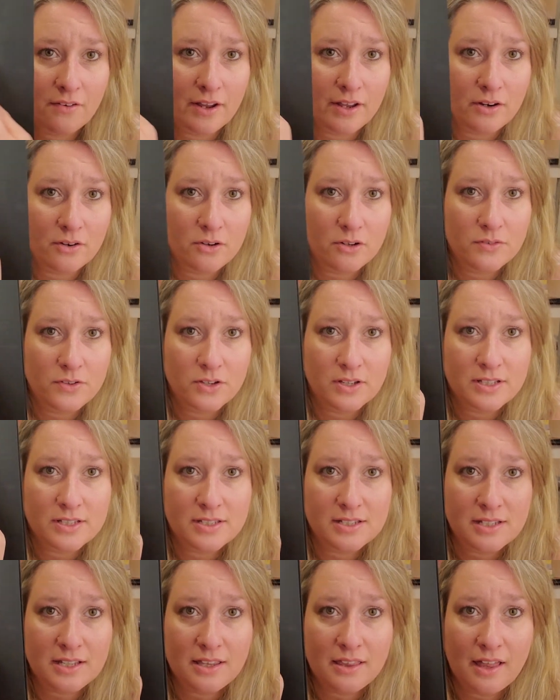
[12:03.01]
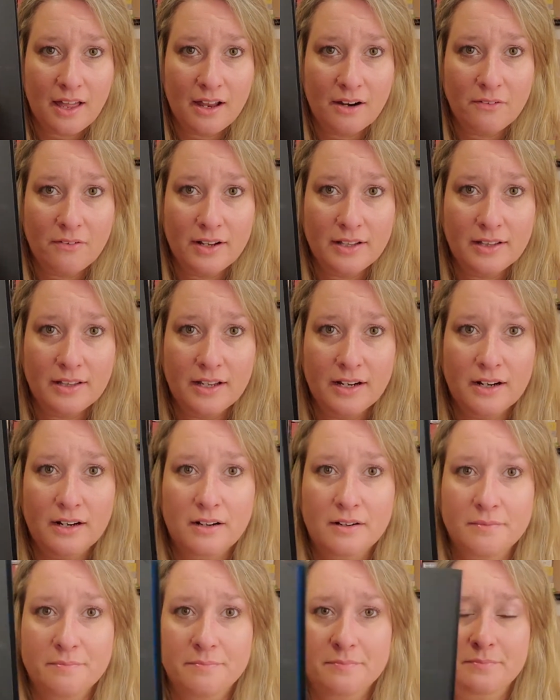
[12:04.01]
I don't know if you can see that right
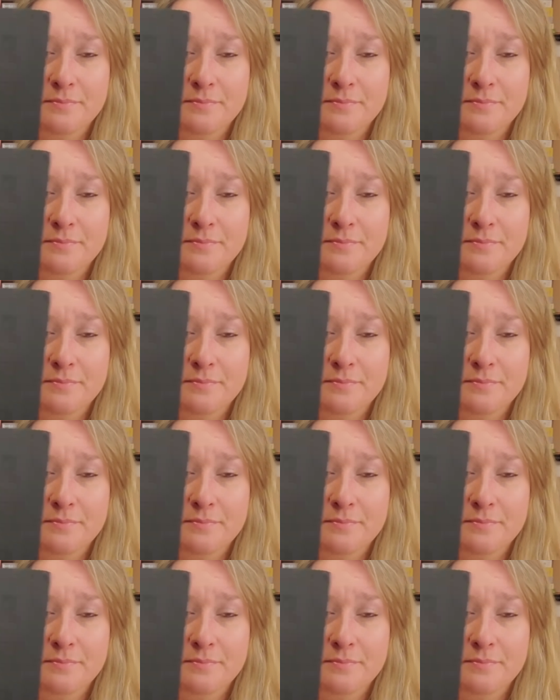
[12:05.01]
there.